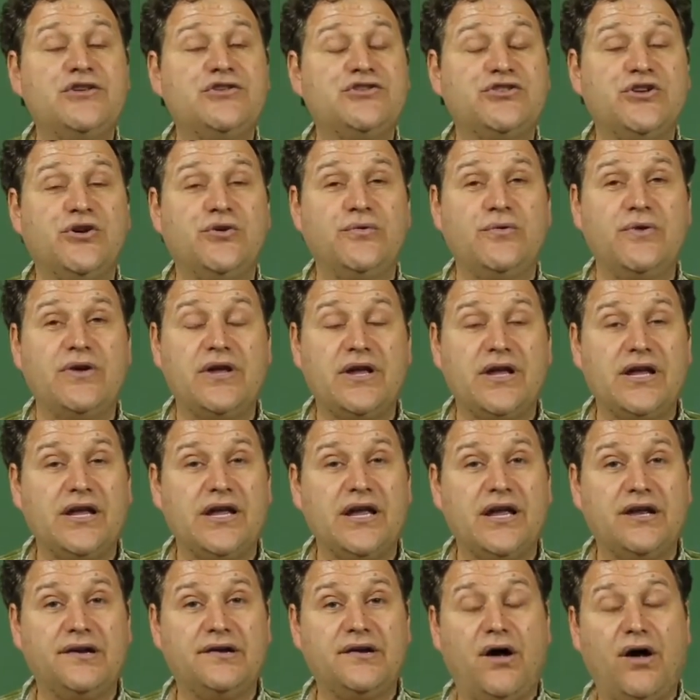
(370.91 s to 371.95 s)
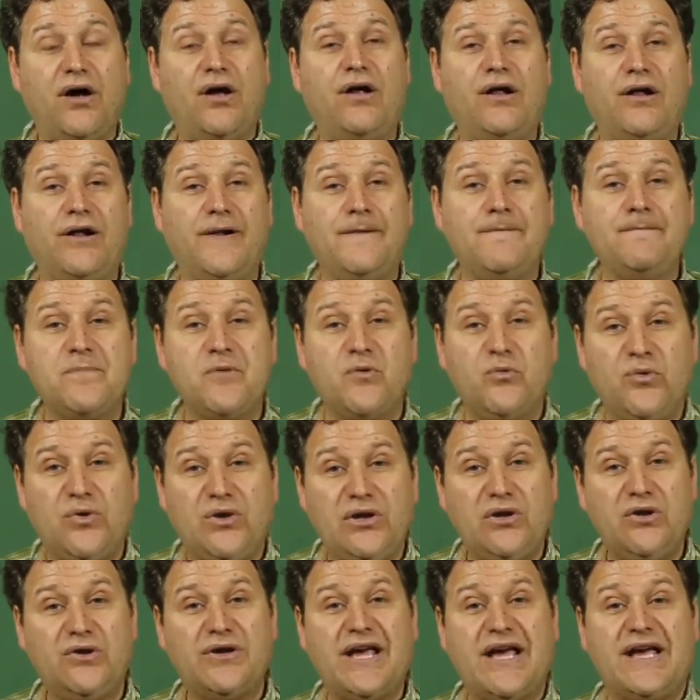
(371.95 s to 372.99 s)
So in all, when
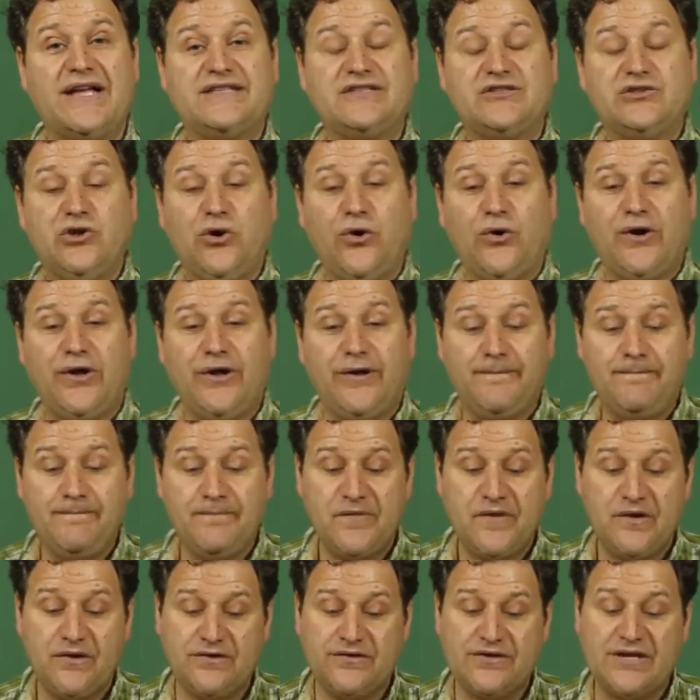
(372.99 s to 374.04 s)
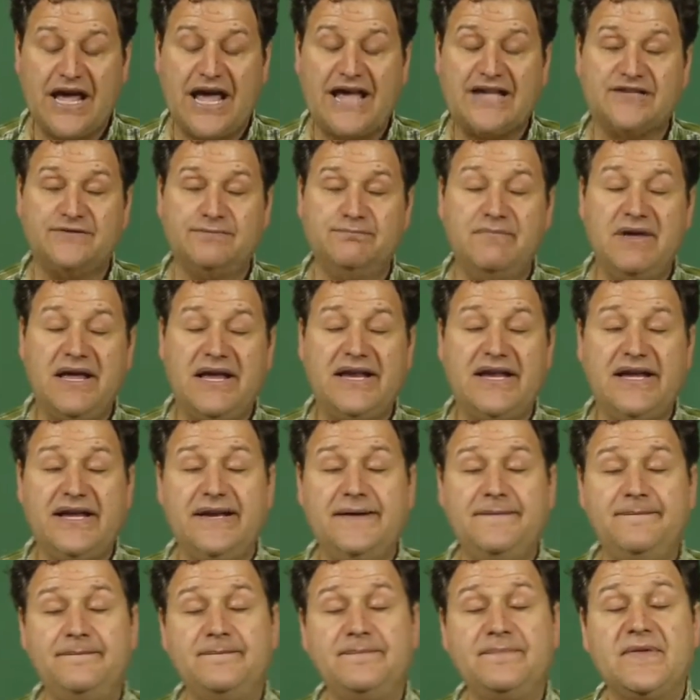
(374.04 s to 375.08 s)
we look at soil, it has
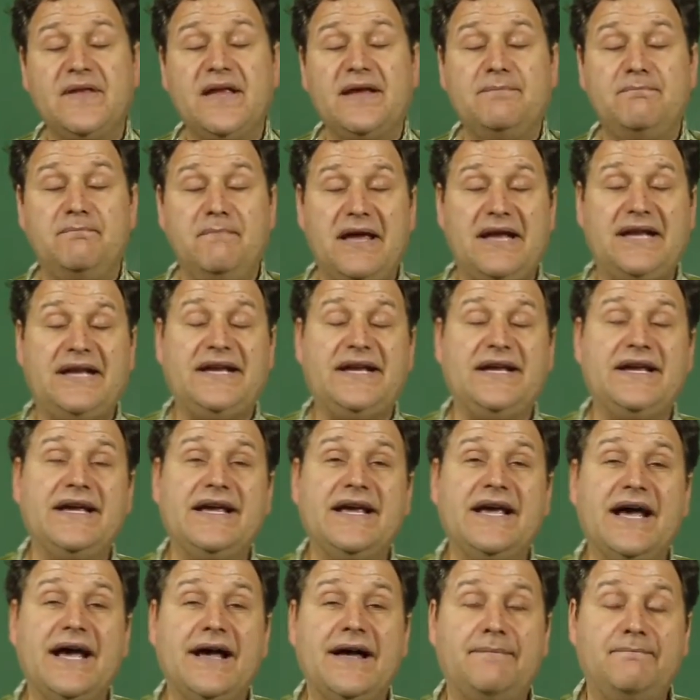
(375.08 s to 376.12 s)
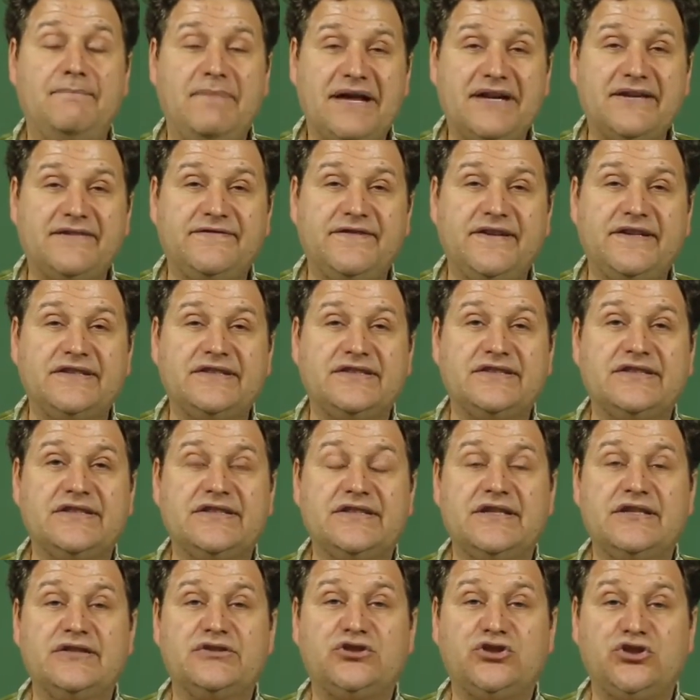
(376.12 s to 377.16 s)
many
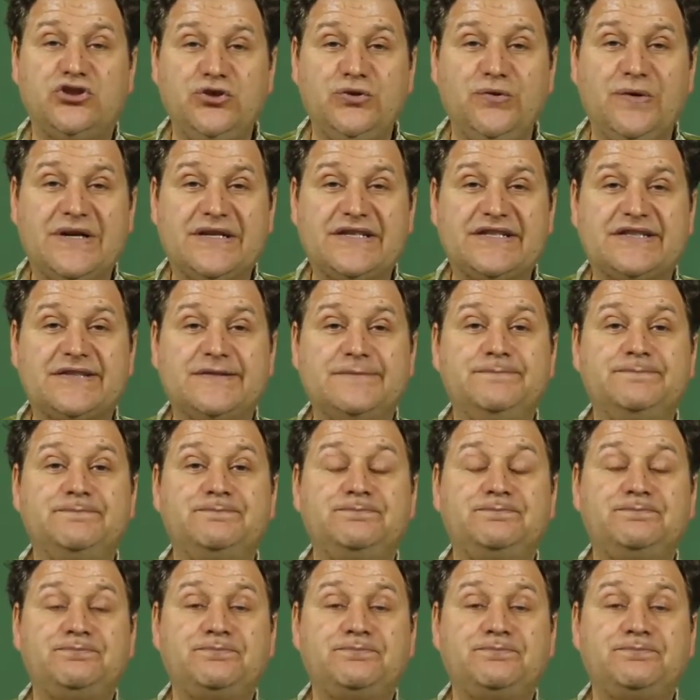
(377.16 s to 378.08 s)
benefits to us,